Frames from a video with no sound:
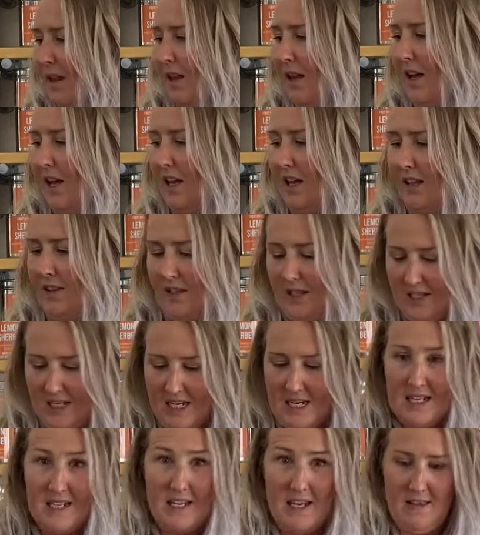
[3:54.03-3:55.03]
and the
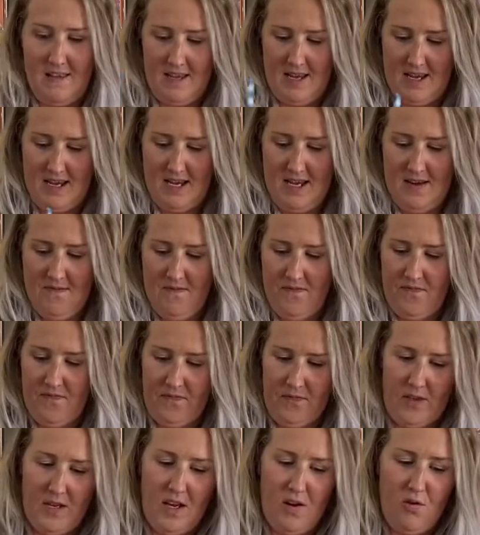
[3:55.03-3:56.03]
tea is in there.
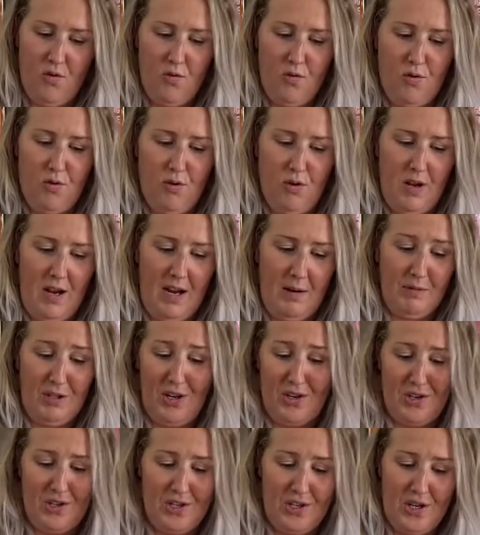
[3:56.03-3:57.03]
And all I'm going
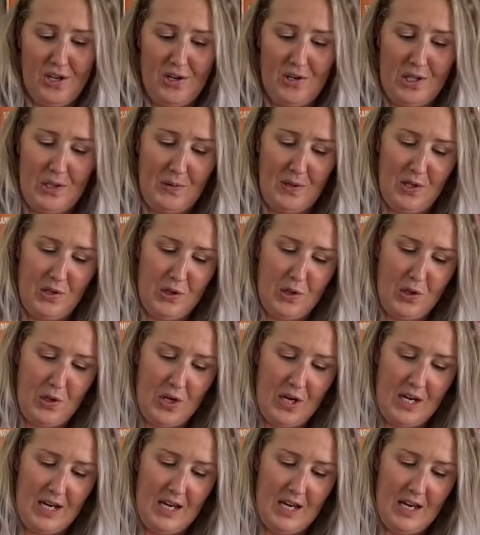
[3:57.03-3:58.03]
to do to
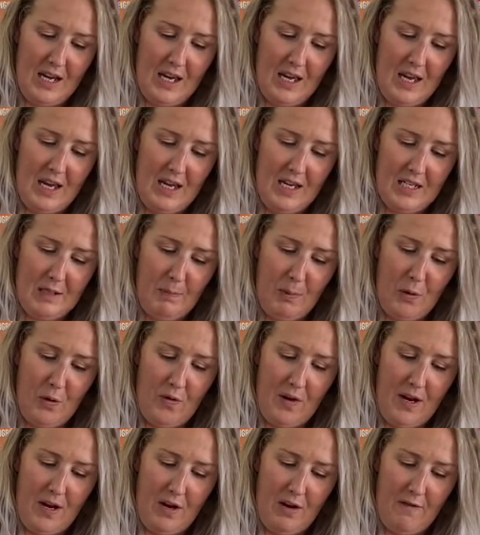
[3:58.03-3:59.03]
enjoy is pour
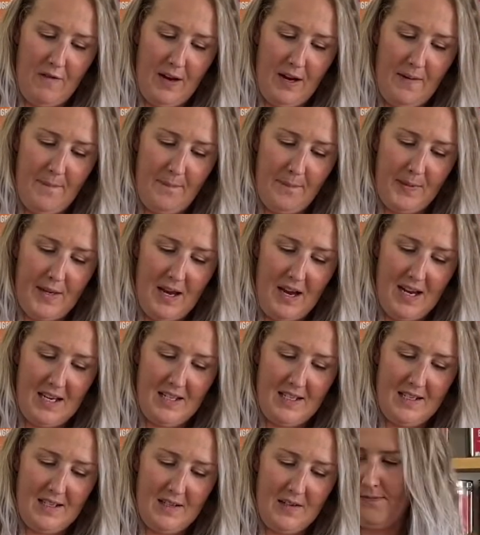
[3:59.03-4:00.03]
it over ice.